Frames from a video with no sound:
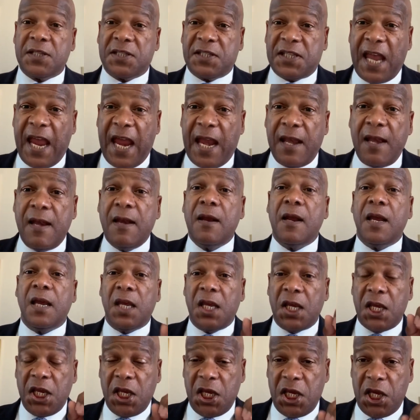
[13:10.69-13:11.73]

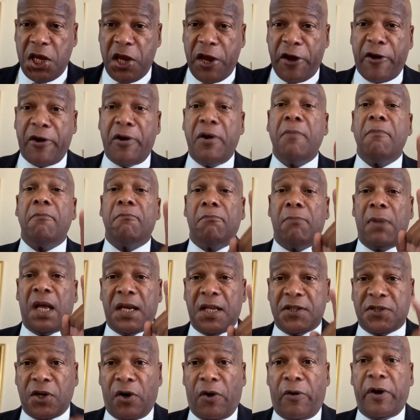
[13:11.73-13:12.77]
10-year
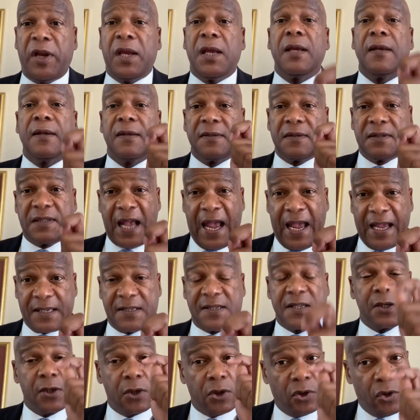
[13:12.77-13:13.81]
mandatory
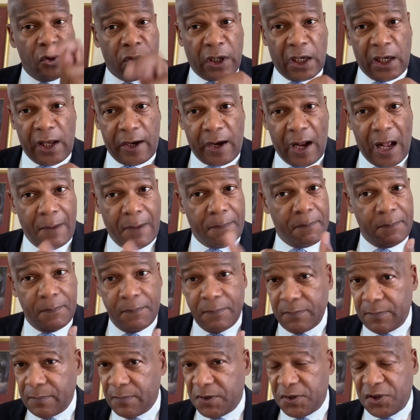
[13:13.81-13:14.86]
tax. Google it up.
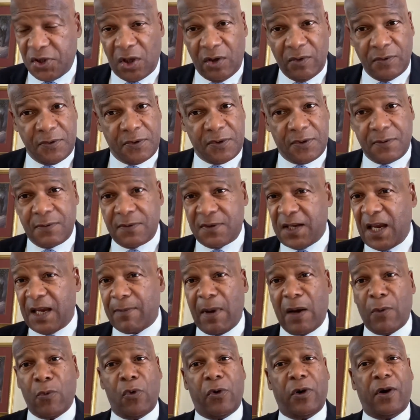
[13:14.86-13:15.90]
Don't take
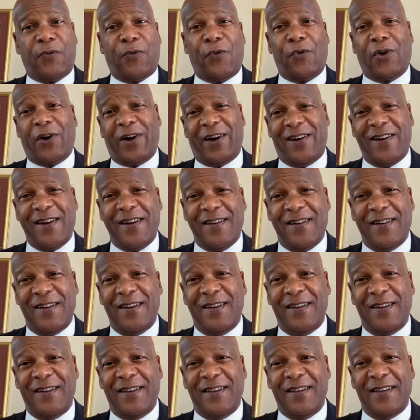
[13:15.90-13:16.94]
my word for it.
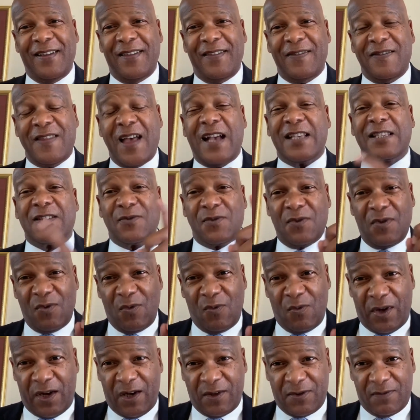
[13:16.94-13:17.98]
That's
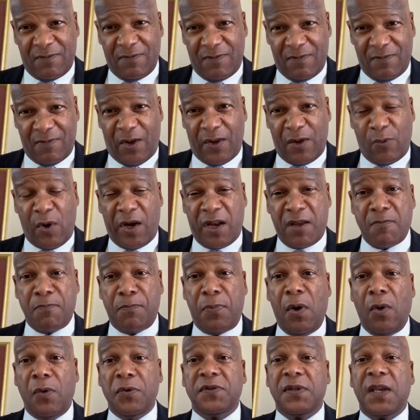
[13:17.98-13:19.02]
what they want to
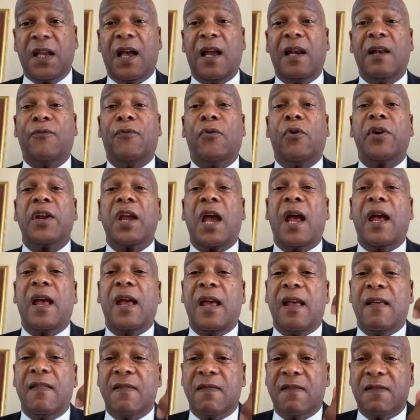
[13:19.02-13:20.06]
impose in California,
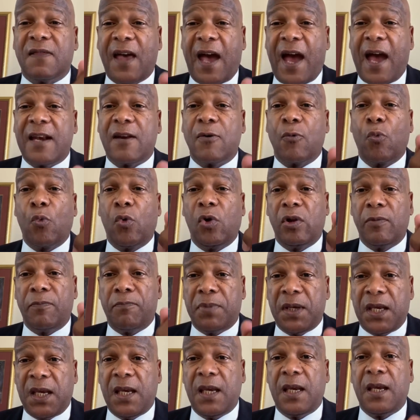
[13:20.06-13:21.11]
and that will
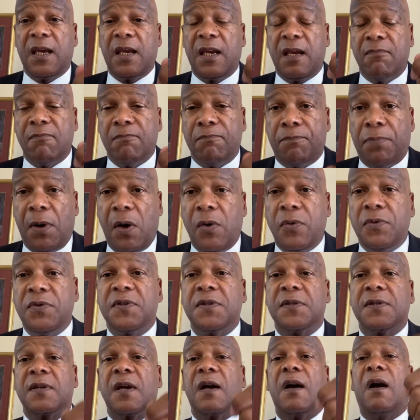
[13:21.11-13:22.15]
be
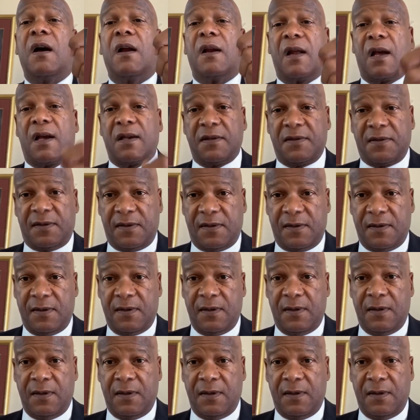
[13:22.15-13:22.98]
imposed on us